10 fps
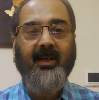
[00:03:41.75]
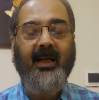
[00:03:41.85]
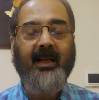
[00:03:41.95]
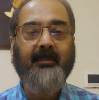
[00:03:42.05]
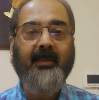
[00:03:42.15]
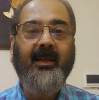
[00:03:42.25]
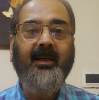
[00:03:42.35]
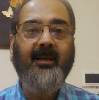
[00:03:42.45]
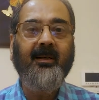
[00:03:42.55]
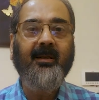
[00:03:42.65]
let
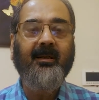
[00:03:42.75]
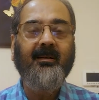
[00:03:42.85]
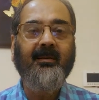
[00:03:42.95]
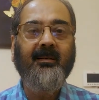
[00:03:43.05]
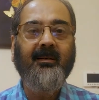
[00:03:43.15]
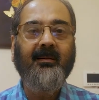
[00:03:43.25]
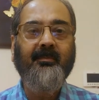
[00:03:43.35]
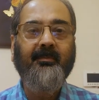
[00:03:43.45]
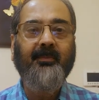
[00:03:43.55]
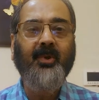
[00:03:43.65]
me
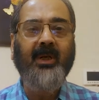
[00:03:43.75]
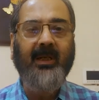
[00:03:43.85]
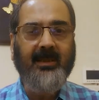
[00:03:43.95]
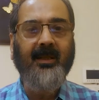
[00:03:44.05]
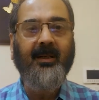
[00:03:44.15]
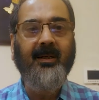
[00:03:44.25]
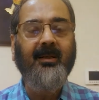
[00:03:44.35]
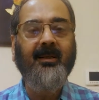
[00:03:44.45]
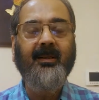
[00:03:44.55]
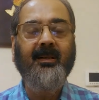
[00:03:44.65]
put a
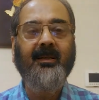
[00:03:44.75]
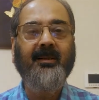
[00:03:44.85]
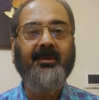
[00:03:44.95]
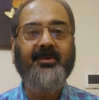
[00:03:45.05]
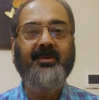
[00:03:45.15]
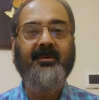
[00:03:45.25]
little,